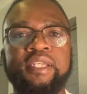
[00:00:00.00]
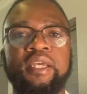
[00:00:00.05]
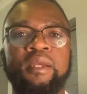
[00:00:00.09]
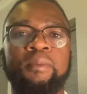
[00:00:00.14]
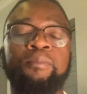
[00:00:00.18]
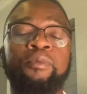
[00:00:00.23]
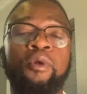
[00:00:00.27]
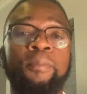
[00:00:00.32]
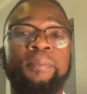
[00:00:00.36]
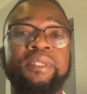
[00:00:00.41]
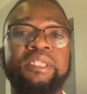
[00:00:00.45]
in
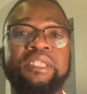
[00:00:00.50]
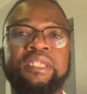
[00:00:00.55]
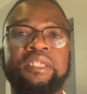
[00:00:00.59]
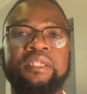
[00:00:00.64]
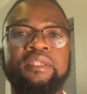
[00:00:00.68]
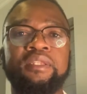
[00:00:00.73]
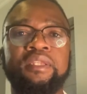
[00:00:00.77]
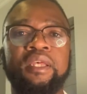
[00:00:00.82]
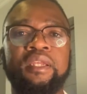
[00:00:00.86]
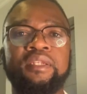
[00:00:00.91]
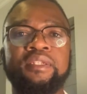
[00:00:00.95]

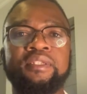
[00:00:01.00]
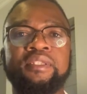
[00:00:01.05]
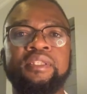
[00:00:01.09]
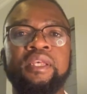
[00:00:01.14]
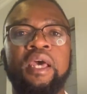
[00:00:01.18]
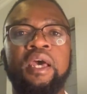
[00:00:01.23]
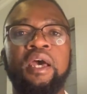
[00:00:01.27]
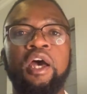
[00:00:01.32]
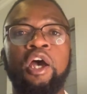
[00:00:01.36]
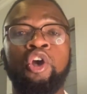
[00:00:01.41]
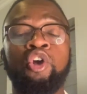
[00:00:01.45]
property that is
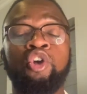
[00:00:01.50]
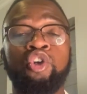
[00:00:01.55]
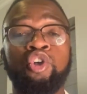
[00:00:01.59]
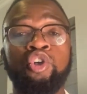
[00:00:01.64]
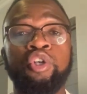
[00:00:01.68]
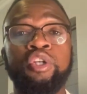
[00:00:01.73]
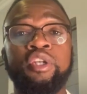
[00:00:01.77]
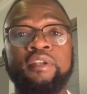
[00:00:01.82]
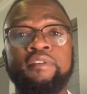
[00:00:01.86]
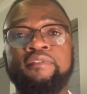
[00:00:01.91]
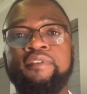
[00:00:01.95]
a
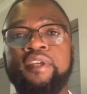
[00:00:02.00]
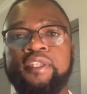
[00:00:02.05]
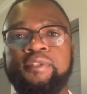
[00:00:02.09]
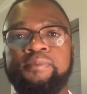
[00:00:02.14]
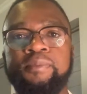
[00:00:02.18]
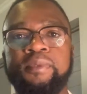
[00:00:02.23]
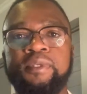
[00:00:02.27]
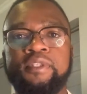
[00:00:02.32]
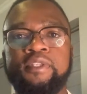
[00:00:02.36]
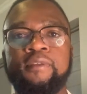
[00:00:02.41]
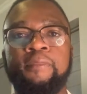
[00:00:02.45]
good
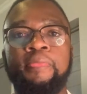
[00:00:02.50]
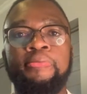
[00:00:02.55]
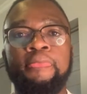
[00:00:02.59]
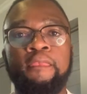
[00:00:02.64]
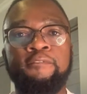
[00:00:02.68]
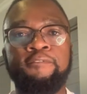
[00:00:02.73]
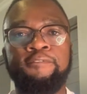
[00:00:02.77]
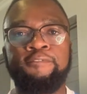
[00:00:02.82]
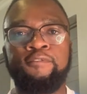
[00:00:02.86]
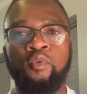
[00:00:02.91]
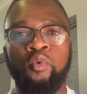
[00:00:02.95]
investment
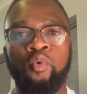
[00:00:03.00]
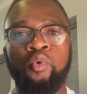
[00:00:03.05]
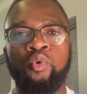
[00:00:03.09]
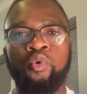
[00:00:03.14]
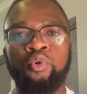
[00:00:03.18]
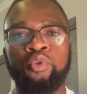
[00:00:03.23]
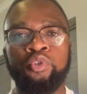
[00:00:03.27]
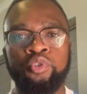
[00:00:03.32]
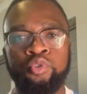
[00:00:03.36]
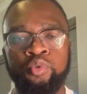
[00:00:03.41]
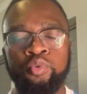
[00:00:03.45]

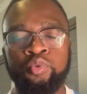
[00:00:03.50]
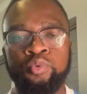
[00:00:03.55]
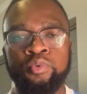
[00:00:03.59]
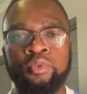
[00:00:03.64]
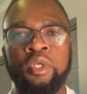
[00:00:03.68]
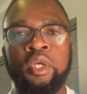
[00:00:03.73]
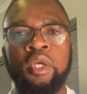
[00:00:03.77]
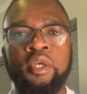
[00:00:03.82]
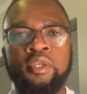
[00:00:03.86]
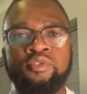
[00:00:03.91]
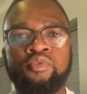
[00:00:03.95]
for you.
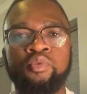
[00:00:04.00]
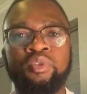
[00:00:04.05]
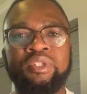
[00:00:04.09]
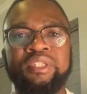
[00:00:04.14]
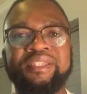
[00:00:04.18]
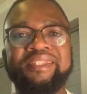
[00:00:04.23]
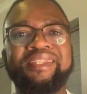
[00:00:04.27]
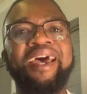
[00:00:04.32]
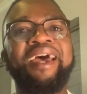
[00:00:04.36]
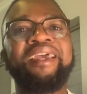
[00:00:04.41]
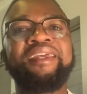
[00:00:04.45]
So
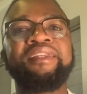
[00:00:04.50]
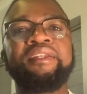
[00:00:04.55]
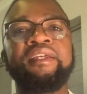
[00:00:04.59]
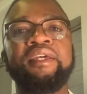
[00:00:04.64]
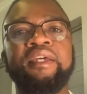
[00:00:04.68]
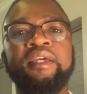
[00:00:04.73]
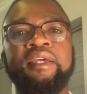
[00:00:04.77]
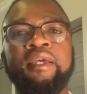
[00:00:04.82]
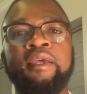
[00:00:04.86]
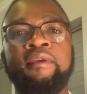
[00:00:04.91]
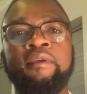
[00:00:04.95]
decide.
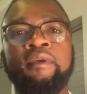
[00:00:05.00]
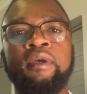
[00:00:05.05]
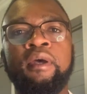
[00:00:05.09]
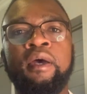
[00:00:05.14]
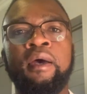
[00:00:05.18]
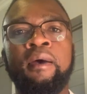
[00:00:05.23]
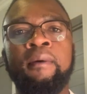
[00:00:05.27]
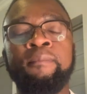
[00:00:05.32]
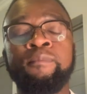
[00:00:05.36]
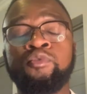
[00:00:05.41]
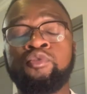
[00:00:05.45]

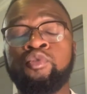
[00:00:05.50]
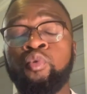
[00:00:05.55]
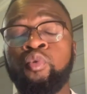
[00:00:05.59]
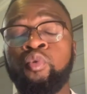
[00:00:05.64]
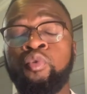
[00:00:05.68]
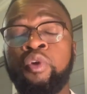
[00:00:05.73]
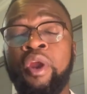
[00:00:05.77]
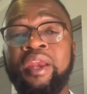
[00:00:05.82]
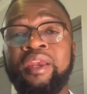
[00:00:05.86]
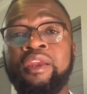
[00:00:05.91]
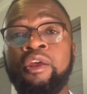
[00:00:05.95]
So
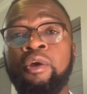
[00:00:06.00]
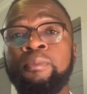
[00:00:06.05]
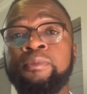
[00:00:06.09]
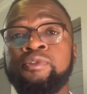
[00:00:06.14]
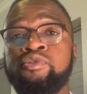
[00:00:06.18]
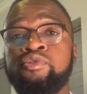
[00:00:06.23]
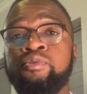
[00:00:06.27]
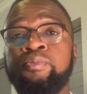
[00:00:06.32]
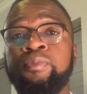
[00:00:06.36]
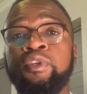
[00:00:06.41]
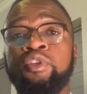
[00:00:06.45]
right now I'm
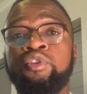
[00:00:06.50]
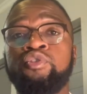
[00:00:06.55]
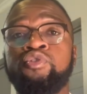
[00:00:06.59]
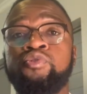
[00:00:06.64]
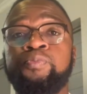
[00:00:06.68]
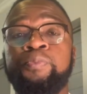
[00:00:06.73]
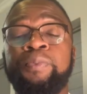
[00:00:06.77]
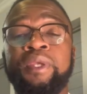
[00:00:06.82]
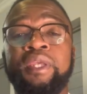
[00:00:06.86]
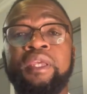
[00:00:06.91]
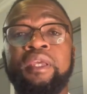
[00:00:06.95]
assuming you're
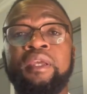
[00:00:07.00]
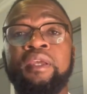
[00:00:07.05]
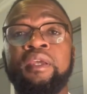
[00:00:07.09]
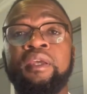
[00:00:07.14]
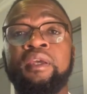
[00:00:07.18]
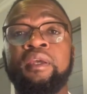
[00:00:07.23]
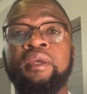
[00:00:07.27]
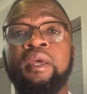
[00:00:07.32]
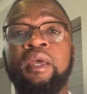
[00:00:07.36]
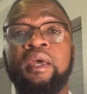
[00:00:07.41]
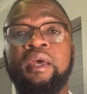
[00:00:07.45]

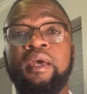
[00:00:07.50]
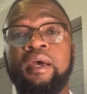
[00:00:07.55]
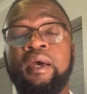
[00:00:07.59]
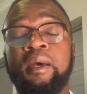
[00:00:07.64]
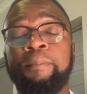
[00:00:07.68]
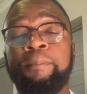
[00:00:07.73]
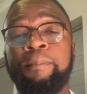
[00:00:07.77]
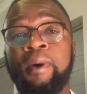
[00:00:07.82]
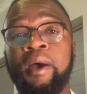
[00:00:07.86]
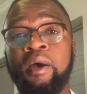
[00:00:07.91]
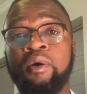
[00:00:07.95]
speaking
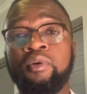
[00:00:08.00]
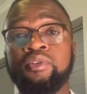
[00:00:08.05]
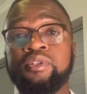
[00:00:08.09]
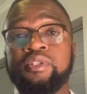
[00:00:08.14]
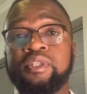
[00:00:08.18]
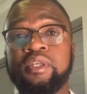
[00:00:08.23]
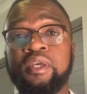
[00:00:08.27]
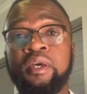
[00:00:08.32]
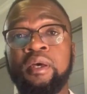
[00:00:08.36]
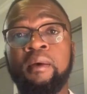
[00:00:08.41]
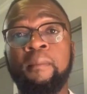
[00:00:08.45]
about
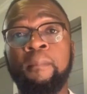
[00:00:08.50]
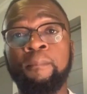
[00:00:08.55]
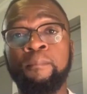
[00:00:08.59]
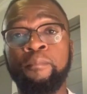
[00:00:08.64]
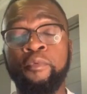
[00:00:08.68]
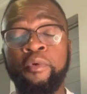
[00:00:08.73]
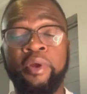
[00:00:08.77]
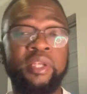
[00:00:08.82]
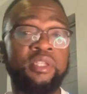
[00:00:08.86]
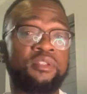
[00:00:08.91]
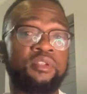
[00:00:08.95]

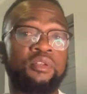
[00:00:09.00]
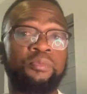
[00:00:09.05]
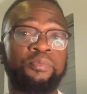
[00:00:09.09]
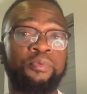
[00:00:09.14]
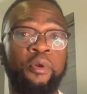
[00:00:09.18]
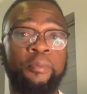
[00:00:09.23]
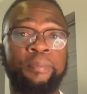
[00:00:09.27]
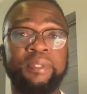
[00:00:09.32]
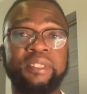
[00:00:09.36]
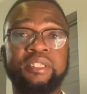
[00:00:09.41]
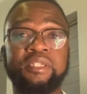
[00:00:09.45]
rental
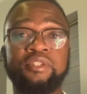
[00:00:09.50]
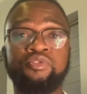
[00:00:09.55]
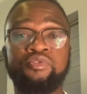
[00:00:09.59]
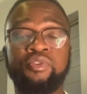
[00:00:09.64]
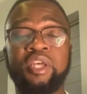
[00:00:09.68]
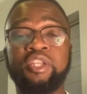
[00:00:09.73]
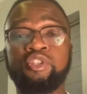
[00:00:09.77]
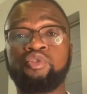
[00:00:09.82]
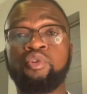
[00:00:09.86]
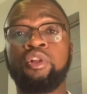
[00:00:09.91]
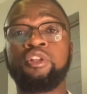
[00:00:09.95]
properties,
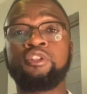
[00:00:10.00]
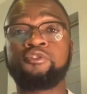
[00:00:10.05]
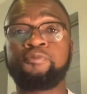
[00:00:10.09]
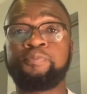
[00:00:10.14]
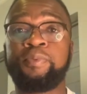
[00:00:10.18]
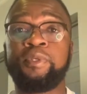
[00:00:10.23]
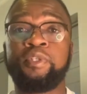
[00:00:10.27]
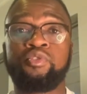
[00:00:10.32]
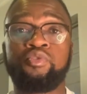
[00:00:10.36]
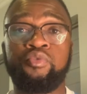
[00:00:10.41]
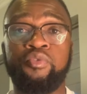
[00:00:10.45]
right? So I'll
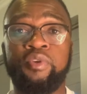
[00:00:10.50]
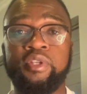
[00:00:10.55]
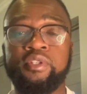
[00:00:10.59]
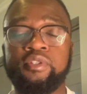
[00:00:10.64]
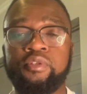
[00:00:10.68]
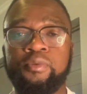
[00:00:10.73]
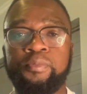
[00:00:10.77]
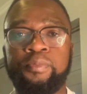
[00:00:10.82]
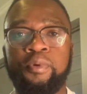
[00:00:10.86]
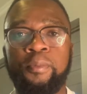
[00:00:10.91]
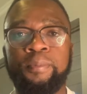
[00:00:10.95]
speak to
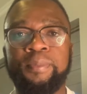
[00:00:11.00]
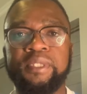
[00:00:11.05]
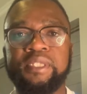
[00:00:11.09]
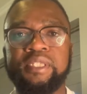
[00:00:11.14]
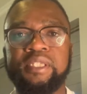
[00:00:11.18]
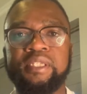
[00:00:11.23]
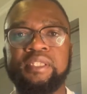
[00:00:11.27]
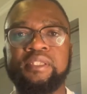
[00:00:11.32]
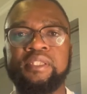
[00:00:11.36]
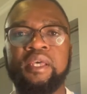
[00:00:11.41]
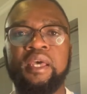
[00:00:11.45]
rental
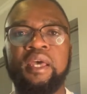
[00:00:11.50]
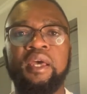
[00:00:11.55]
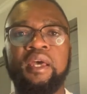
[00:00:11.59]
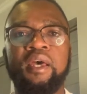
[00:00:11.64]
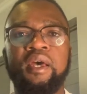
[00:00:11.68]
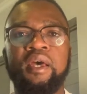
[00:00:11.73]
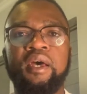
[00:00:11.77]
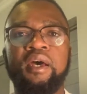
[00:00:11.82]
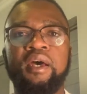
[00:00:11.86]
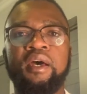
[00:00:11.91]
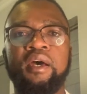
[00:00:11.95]
properties.
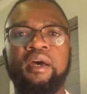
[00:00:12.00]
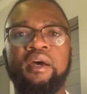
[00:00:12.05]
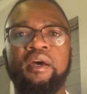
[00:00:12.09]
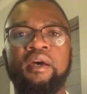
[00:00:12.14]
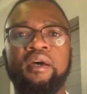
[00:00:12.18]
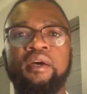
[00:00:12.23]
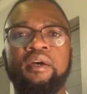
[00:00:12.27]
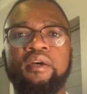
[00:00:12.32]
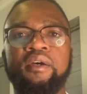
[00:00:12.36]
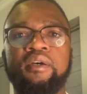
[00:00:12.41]
Uh,